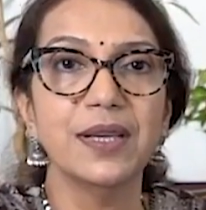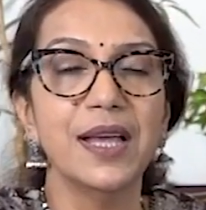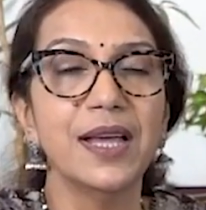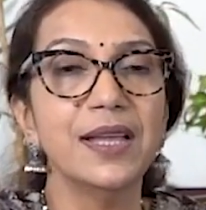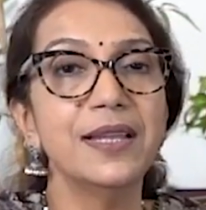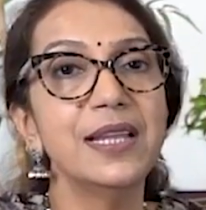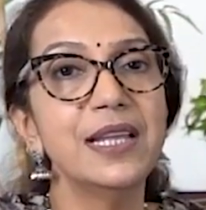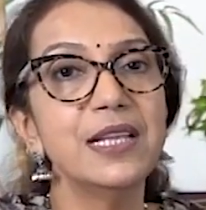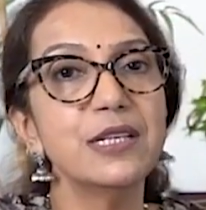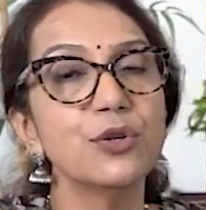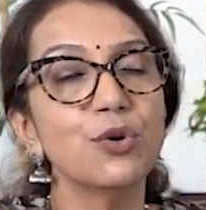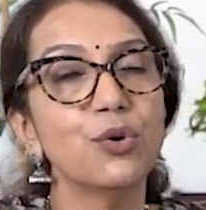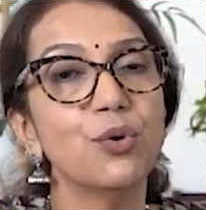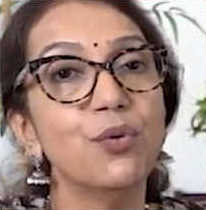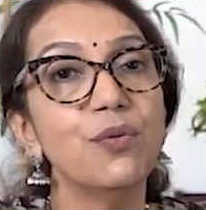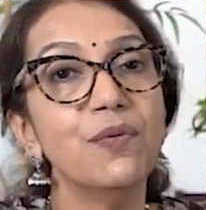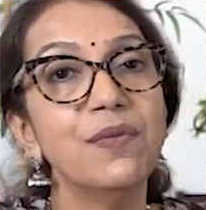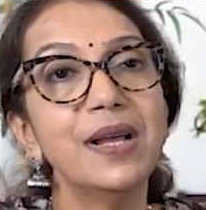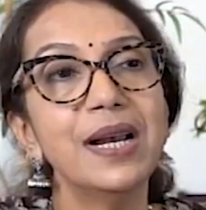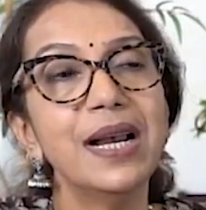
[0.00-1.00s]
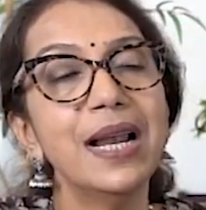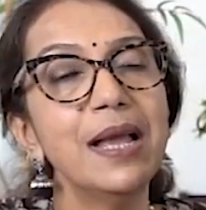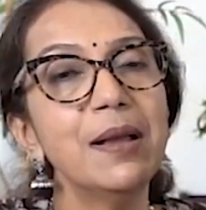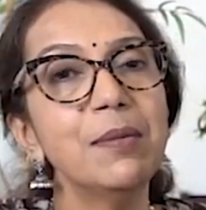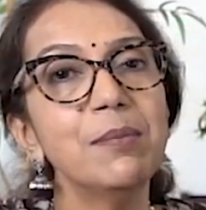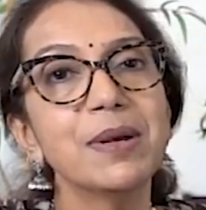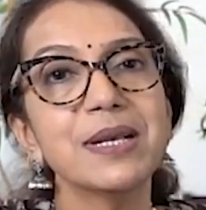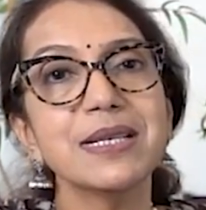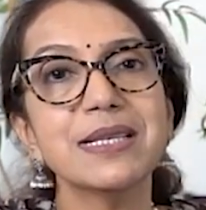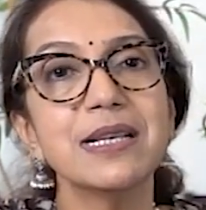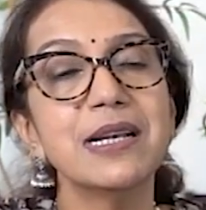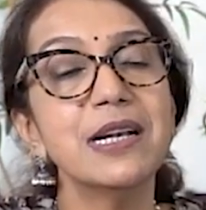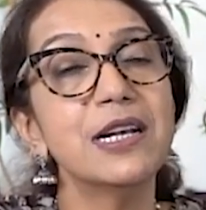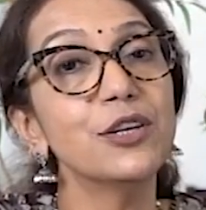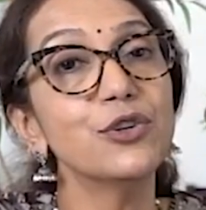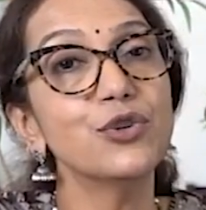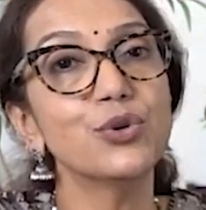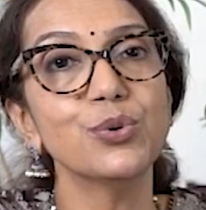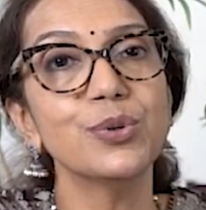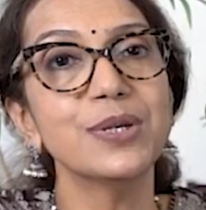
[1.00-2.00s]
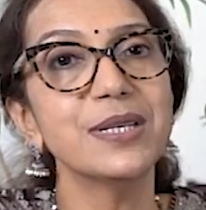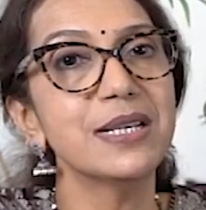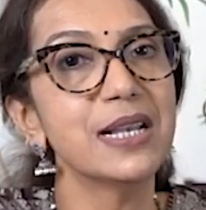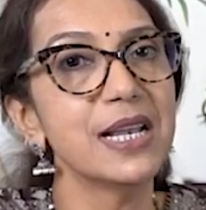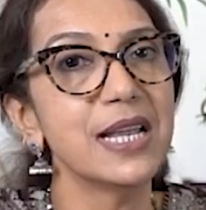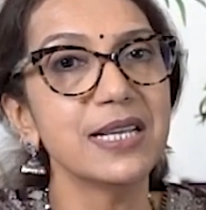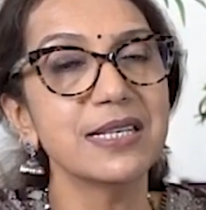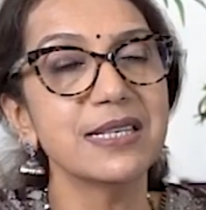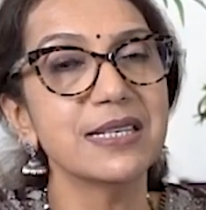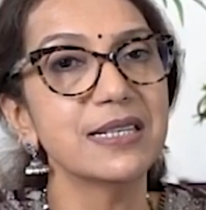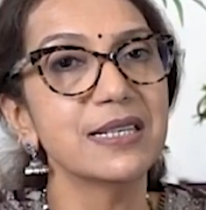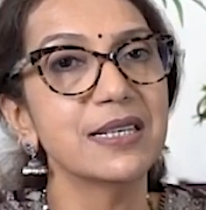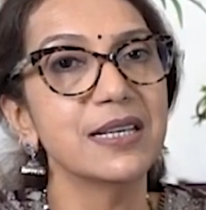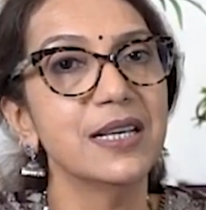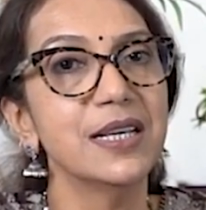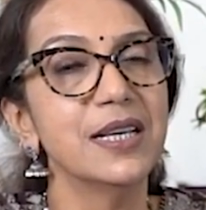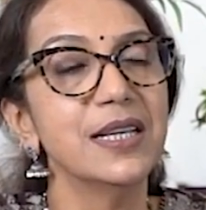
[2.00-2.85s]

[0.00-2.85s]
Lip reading: and there is overlying muscle tissue is less,